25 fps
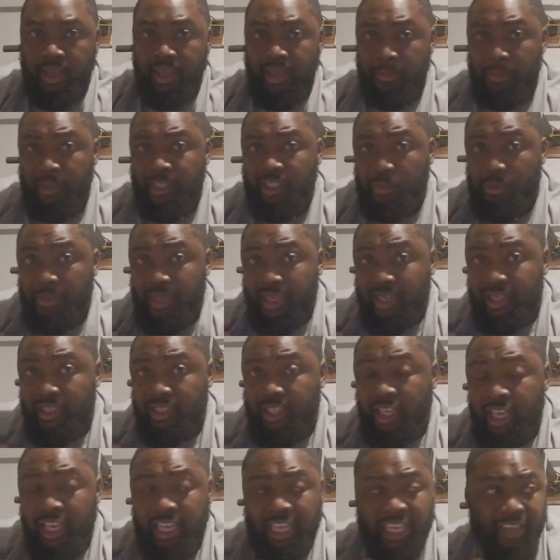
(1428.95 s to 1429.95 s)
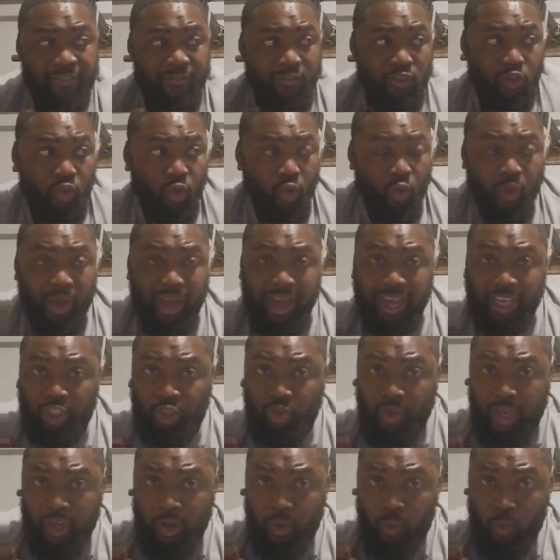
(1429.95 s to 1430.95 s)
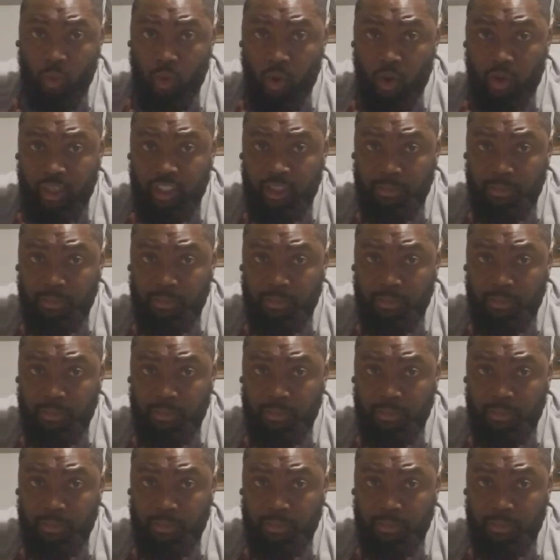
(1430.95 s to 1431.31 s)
Which means even though I try to walk as